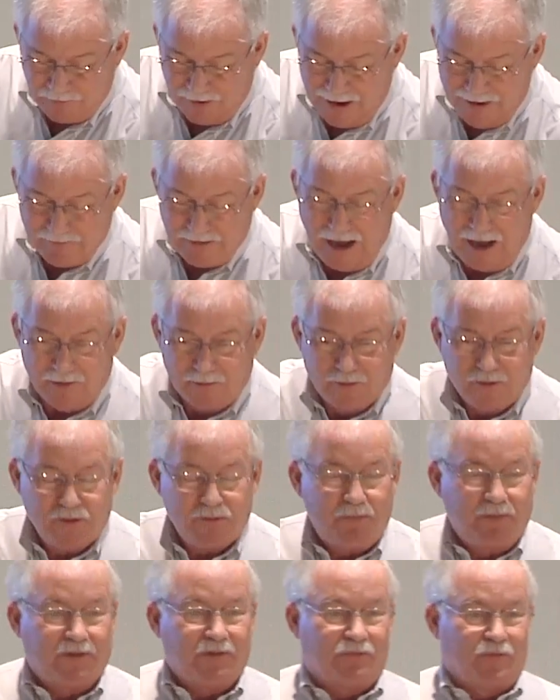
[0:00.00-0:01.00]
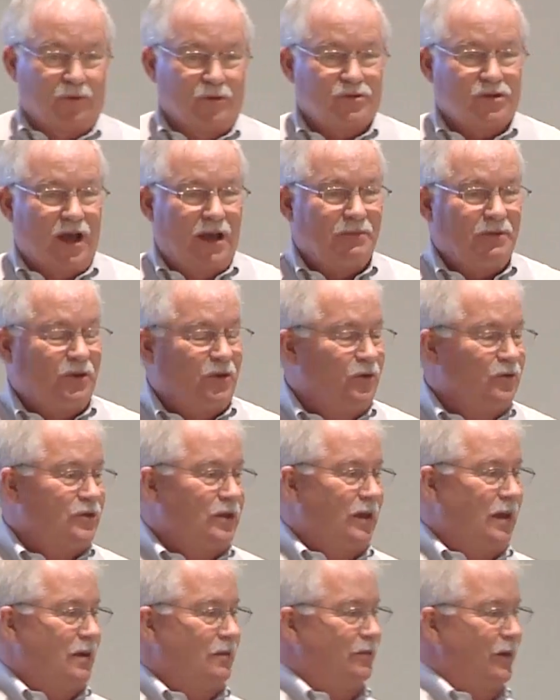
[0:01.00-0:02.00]
$5, but the first time you use
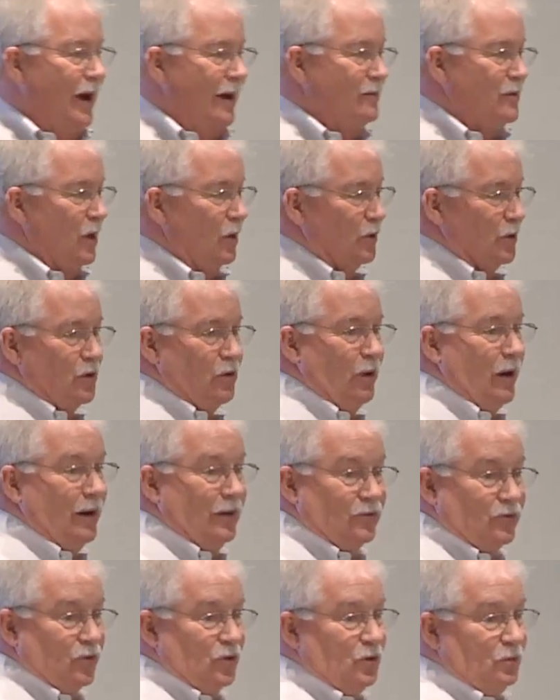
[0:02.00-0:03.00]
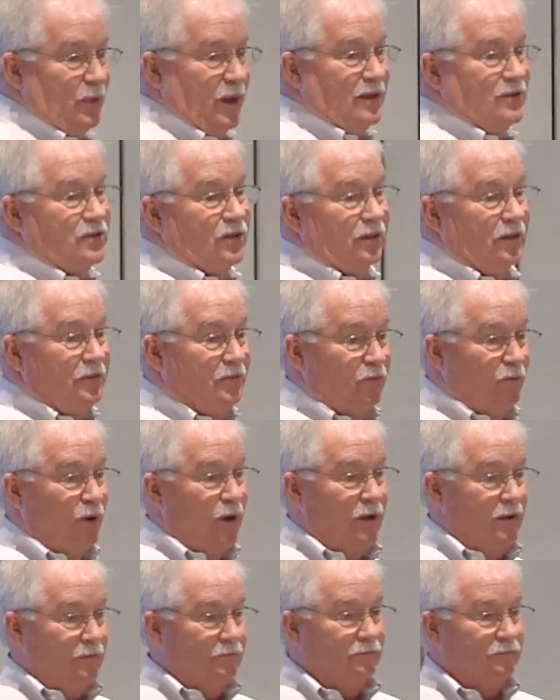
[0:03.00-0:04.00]
it, you get a $5 credit, so they're basically
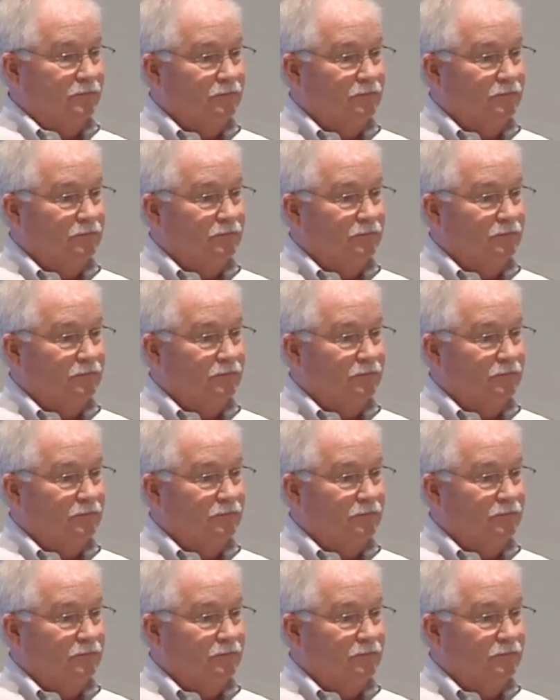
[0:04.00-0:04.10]
free.